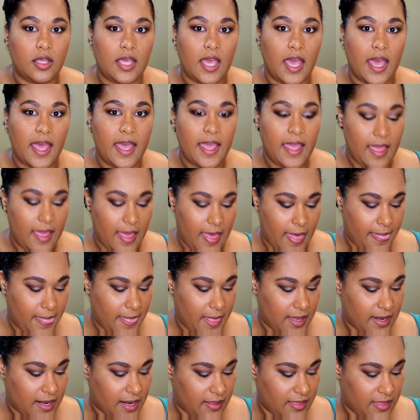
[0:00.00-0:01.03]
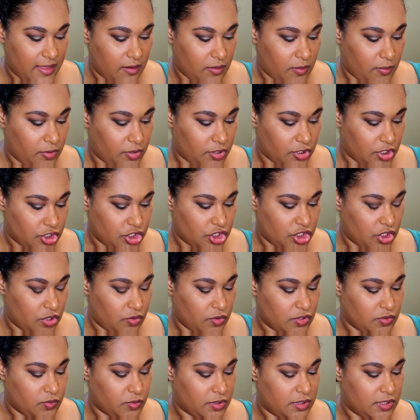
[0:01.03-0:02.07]
Okay, and then I think what we're going to do
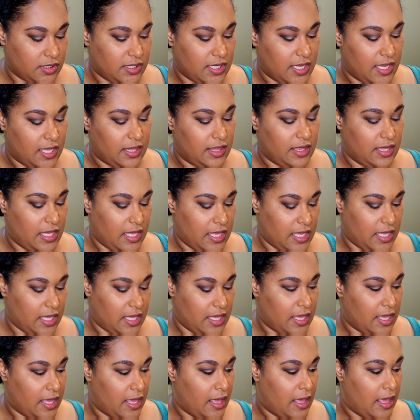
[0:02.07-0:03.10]
is we're going to take the